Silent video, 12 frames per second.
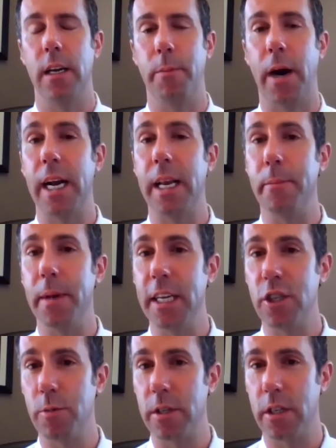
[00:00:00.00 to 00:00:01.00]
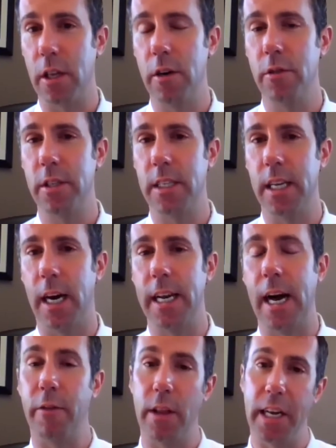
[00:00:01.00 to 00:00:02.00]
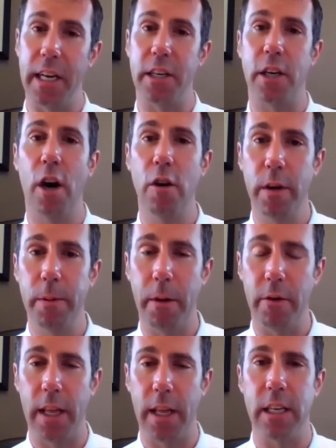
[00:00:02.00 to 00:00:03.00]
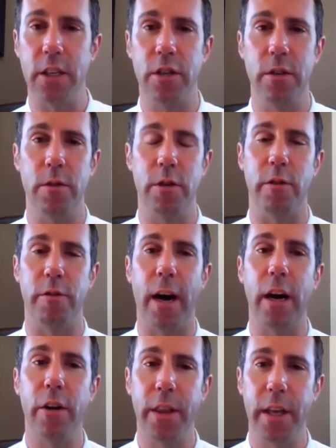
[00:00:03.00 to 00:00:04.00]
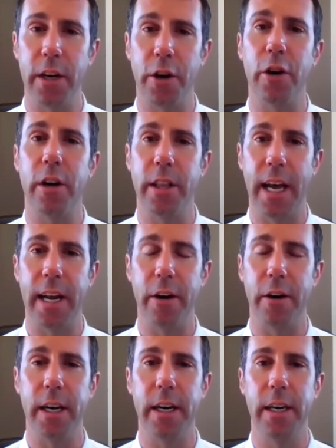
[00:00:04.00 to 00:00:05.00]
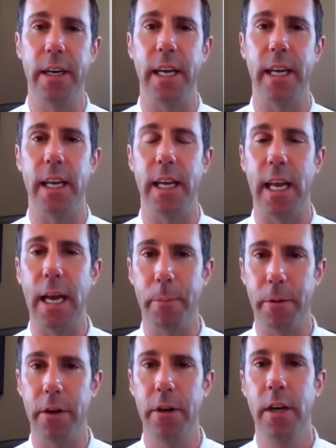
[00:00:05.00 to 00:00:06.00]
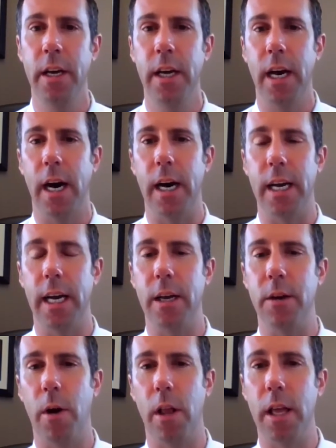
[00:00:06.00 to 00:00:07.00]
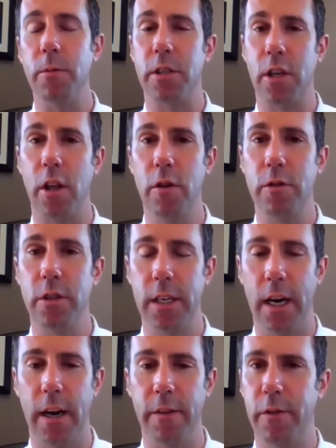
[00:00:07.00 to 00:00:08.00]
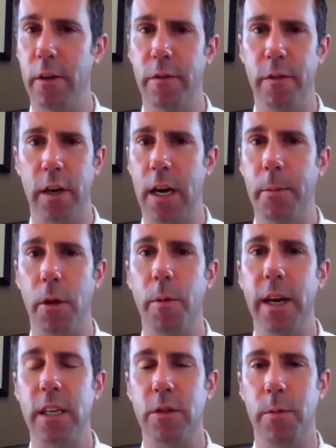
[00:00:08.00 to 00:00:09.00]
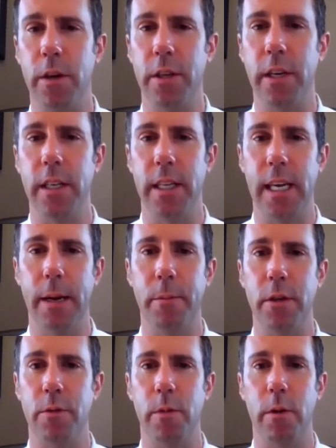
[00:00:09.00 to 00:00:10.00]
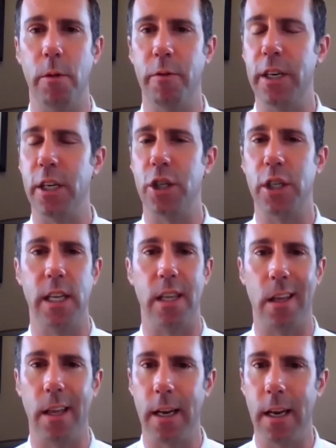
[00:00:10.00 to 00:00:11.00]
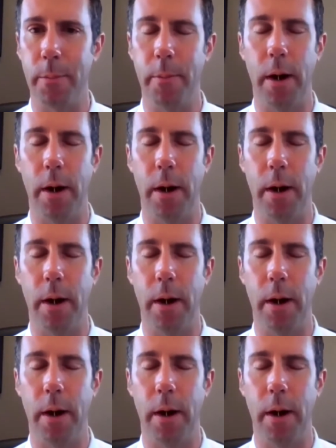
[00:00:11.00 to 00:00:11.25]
Body Beach was closed, not related to COVID, but related to a fire that occurred in that area in April. And while it was closed for a couple of weeks while the embers were finishing and the cleanup